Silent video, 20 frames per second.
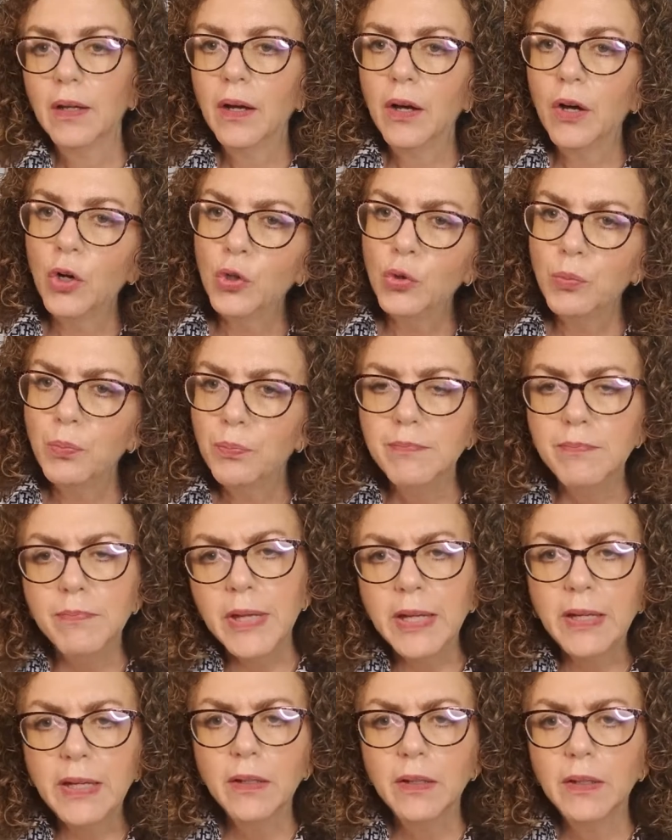
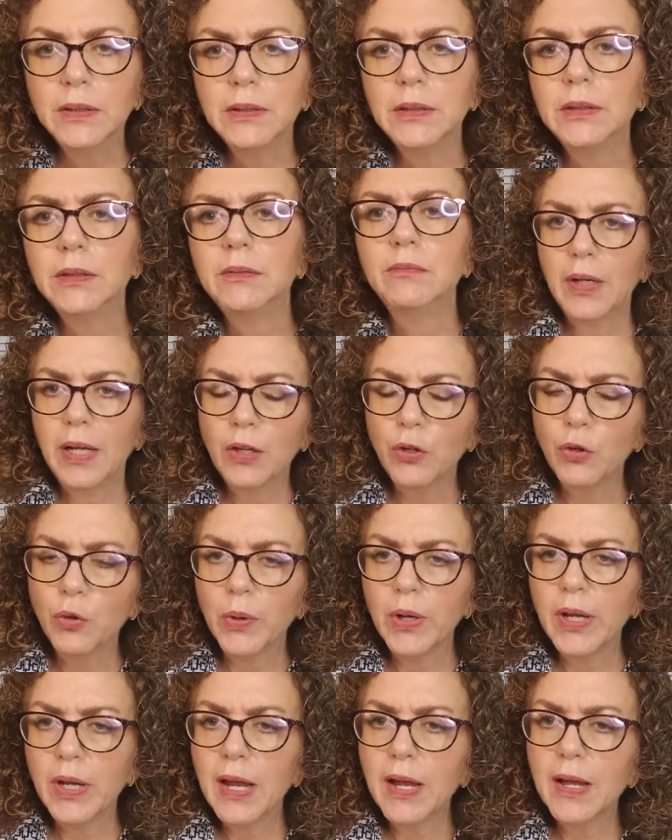oatmeal
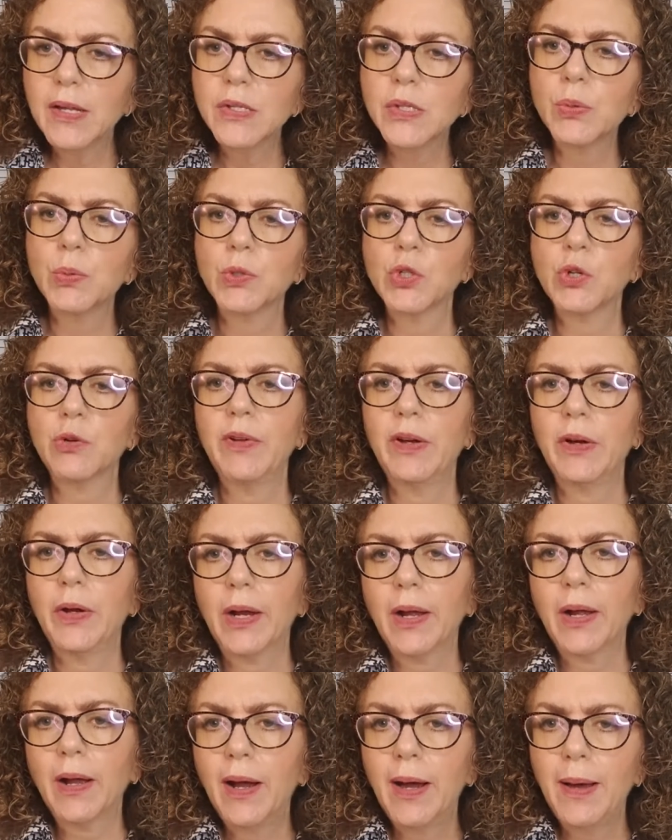ingredients, which are very
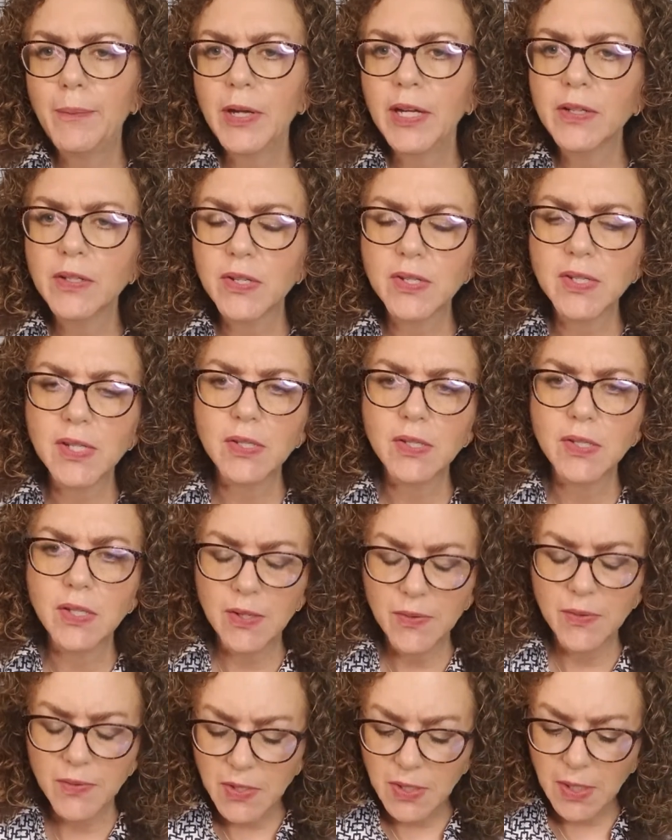calming to
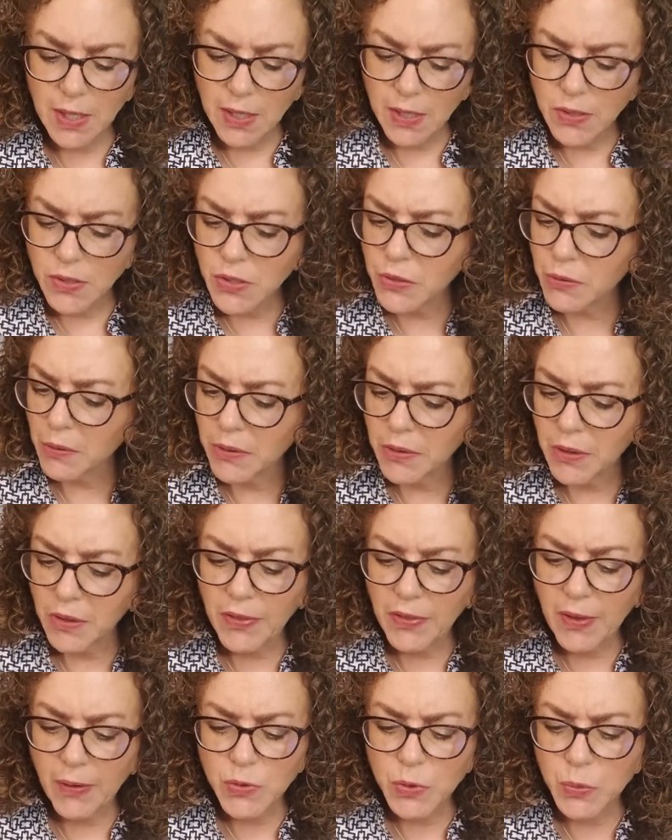sensitive skin, so I thought
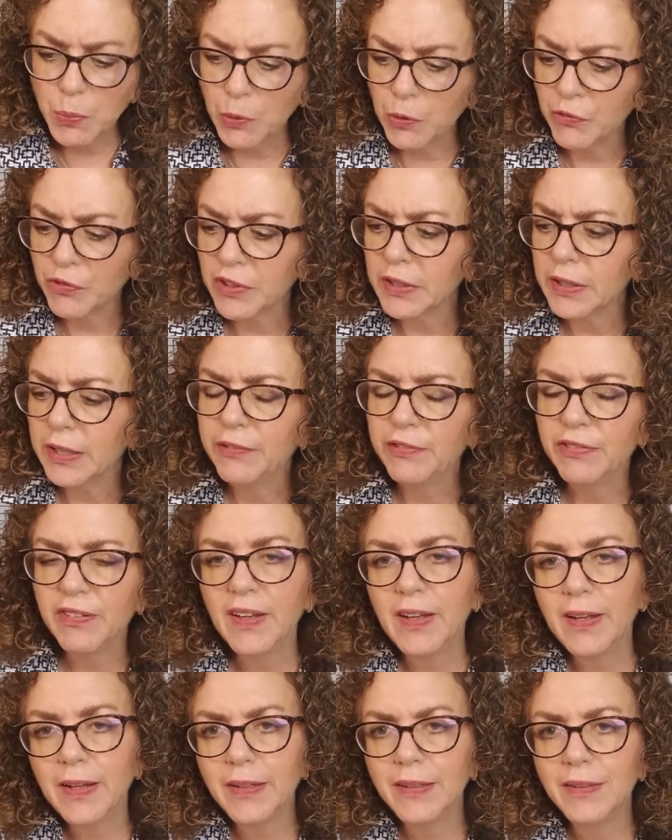that was perfectly
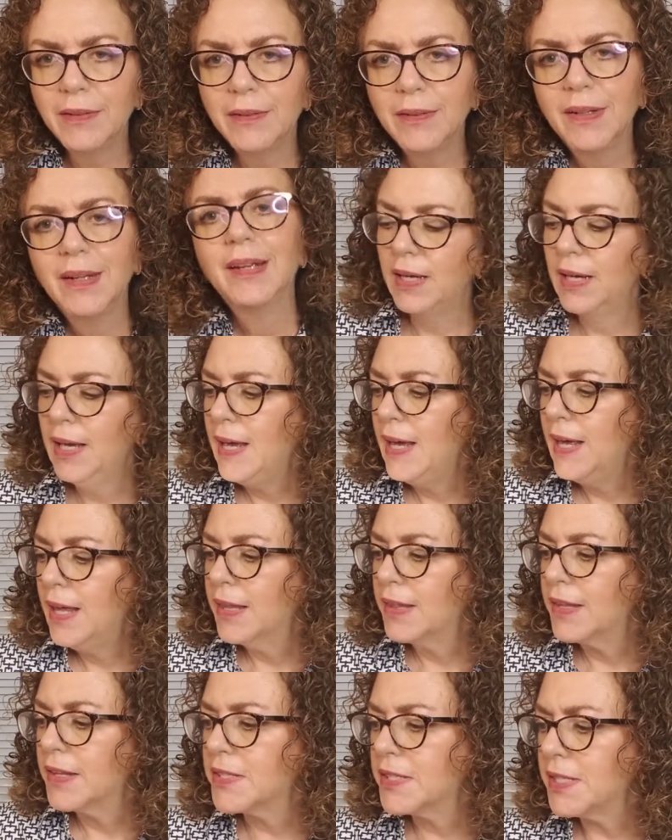fine.
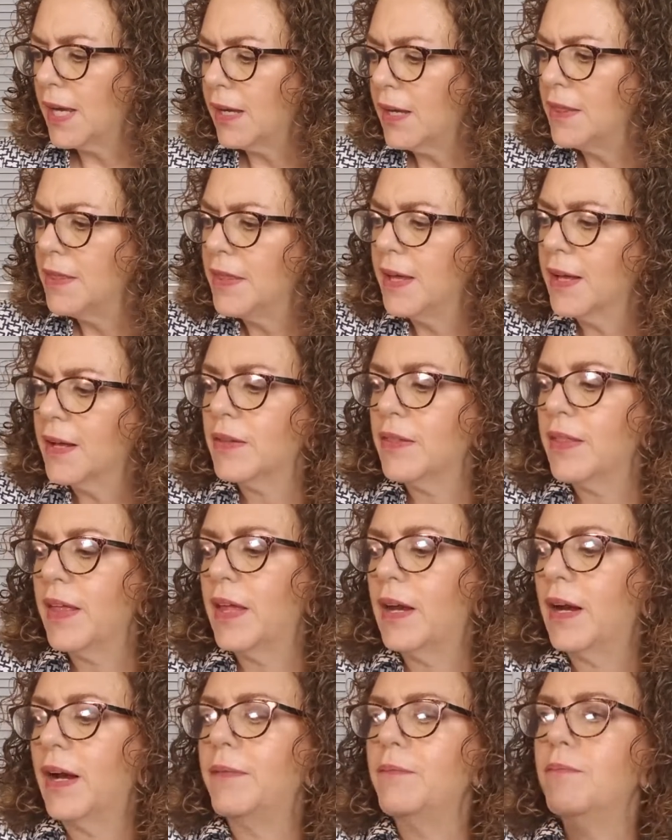The second thing that
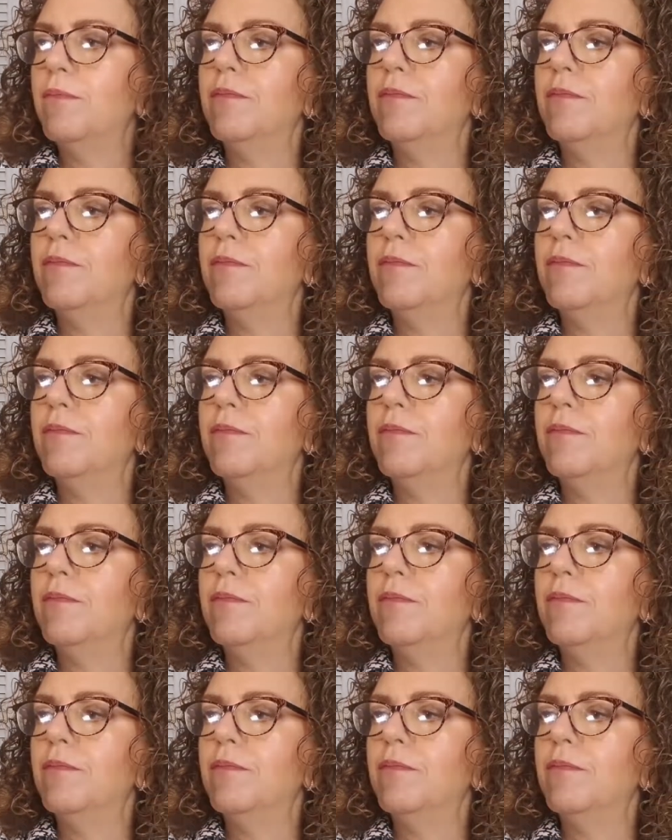I